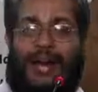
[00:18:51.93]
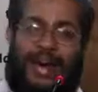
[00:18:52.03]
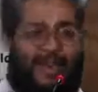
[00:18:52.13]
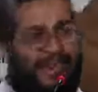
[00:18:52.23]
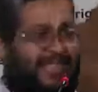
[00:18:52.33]

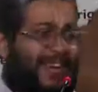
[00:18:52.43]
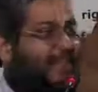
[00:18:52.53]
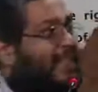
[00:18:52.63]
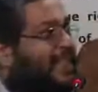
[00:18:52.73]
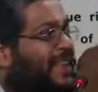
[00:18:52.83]
Understand.
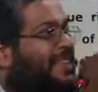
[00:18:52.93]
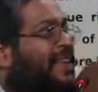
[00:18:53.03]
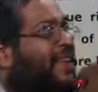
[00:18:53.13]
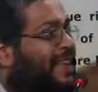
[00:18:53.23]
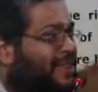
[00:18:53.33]
Okay, there is
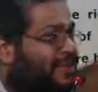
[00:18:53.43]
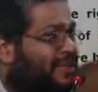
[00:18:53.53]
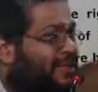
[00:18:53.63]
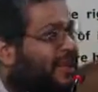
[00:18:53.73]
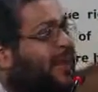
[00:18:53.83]
not an
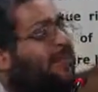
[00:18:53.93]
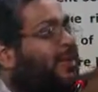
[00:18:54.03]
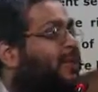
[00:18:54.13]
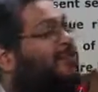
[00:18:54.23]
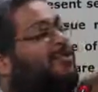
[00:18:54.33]
issue, but
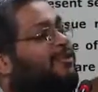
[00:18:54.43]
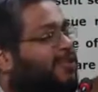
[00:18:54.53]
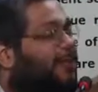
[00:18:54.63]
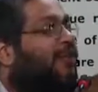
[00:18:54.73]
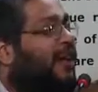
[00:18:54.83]
one should
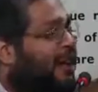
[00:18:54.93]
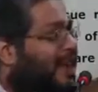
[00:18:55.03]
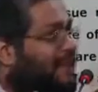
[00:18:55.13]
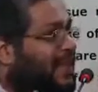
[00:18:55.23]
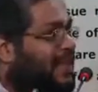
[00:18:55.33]
grow
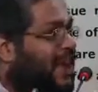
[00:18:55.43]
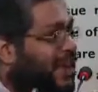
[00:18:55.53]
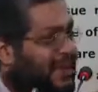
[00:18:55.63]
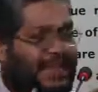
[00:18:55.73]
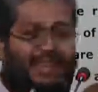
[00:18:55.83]
along with the
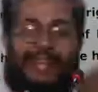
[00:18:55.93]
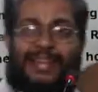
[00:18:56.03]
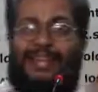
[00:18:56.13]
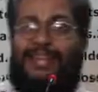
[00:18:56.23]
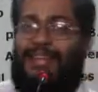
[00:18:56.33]

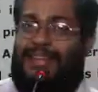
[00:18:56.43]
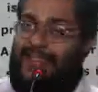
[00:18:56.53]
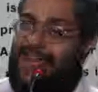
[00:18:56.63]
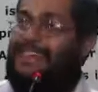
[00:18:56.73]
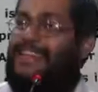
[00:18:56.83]

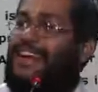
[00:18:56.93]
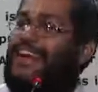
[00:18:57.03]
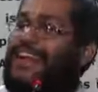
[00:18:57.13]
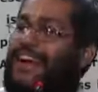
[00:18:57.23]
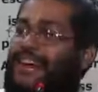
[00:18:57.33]
age, right
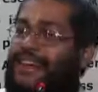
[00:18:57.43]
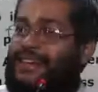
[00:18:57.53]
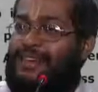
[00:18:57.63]
or not?